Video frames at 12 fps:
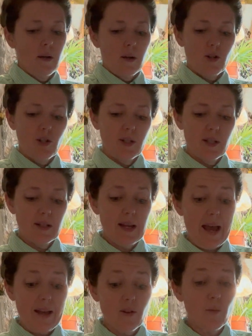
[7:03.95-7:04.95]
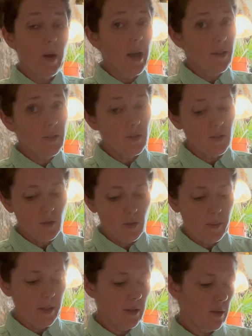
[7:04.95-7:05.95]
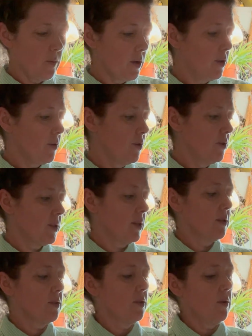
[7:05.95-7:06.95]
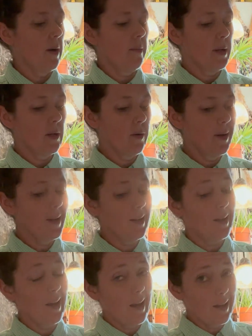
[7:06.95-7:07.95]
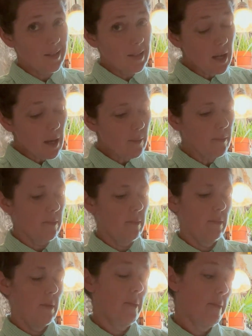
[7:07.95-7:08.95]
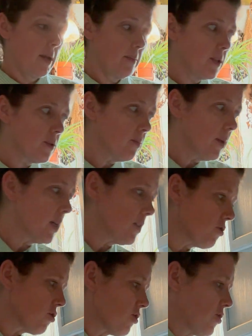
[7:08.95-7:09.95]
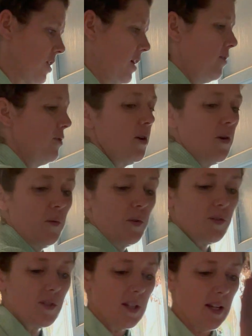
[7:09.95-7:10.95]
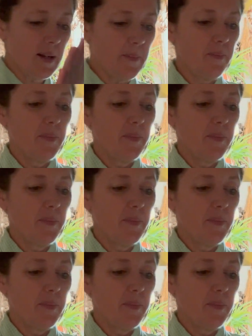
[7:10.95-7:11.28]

But she says to add the rest, so it depends on what you're using. So I'm gonna go ahead and add the cup. It may be too much, I don't know, we'll see.